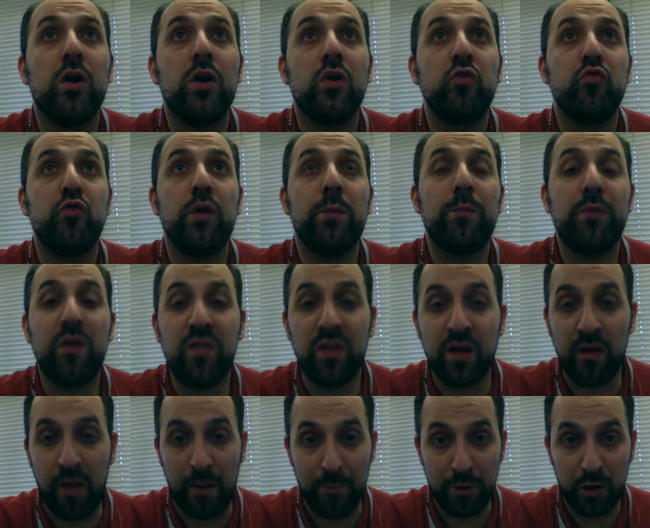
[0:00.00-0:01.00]
trip to the
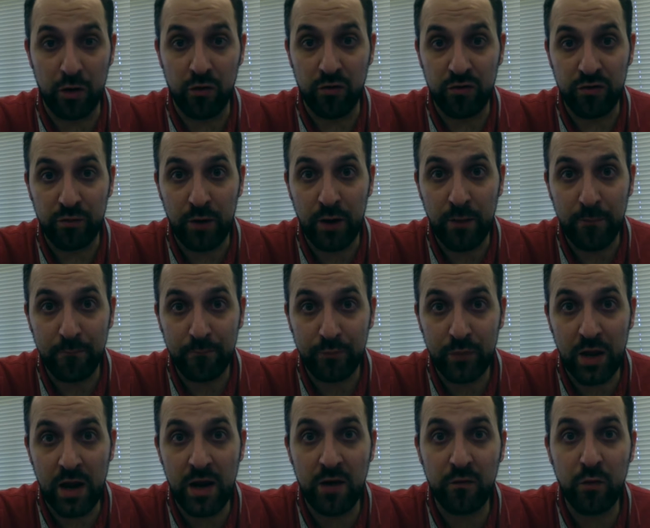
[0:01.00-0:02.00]
Galapagos, right?
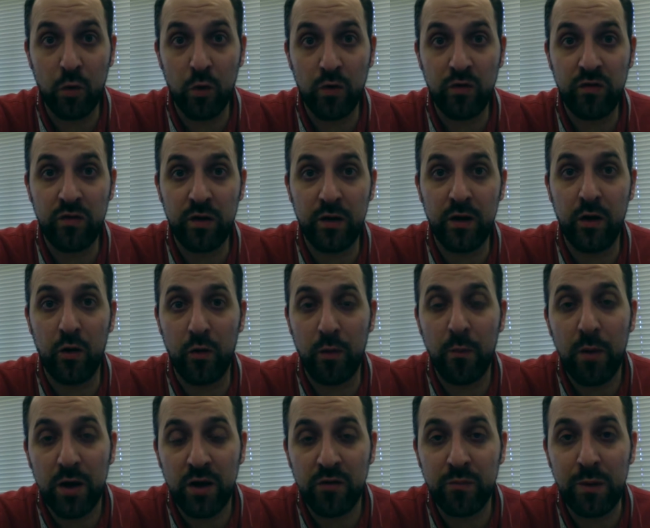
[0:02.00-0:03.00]
And of course, the
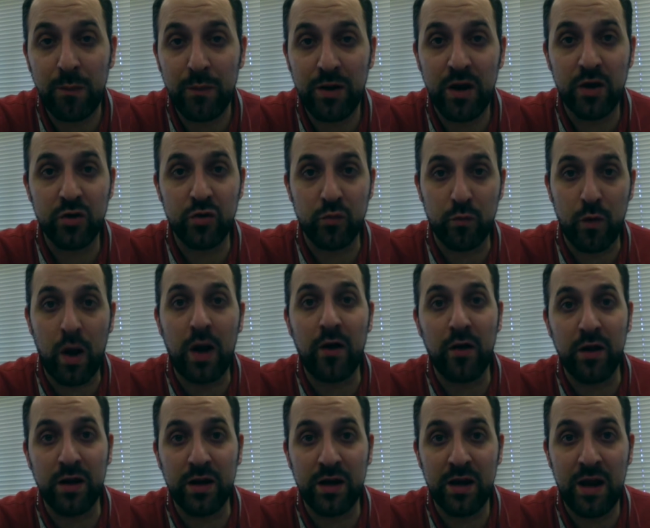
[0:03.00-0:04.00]
money is probably not
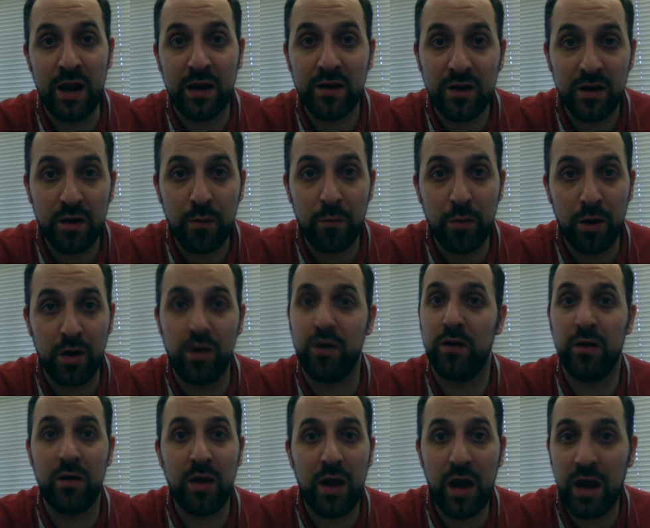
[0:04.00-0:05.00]
directly connected, but
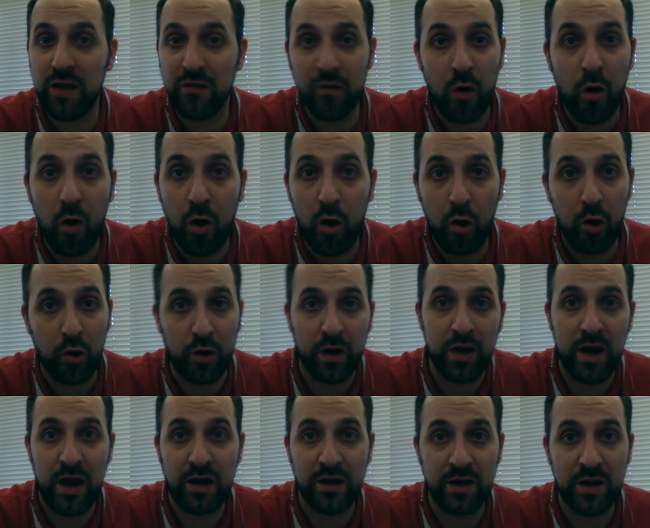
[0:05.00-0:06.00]
it's all
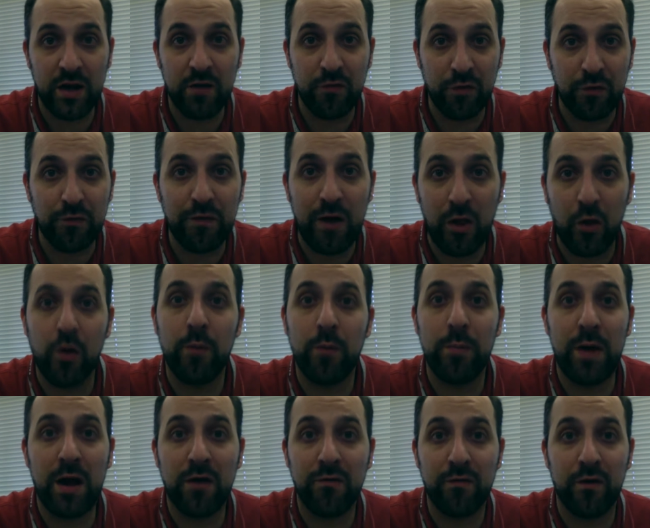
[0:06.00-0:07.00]
connected if you follow it
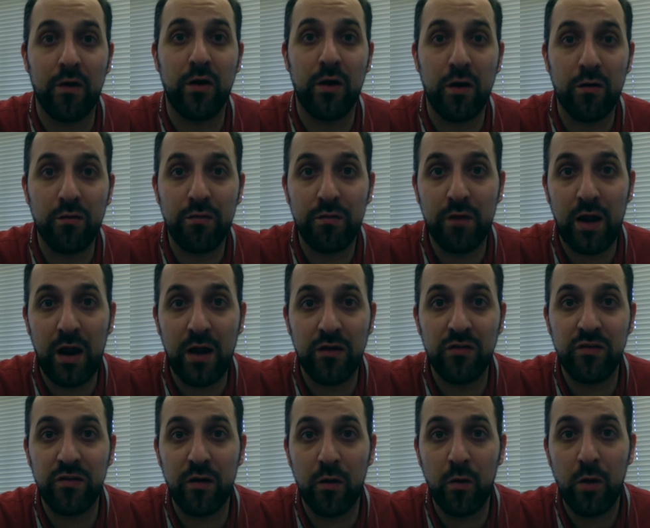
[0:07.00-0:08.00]
back far enough. And
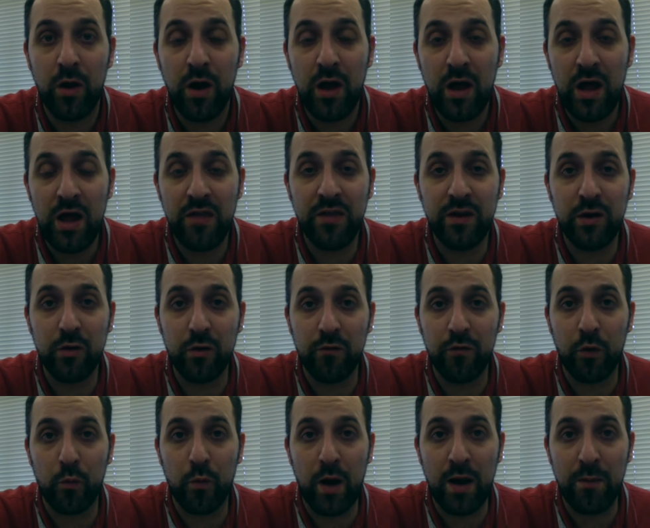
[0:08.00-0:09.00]
so I think you're of
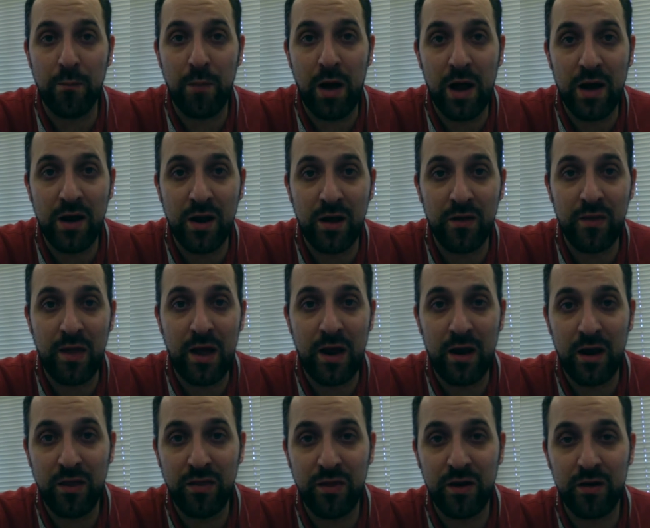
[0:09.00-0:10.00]
the right mind on that.
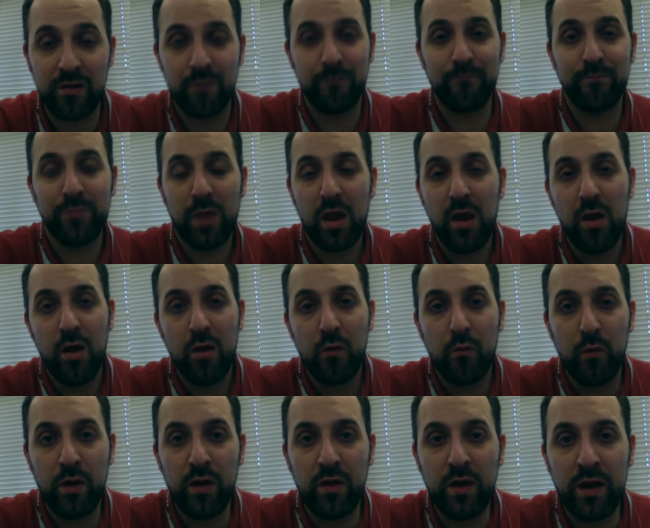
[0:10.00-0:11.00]
I think
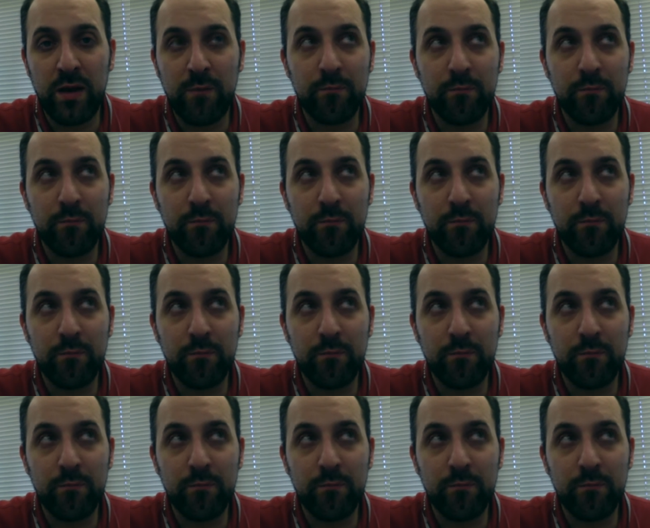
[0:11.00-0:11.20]
really,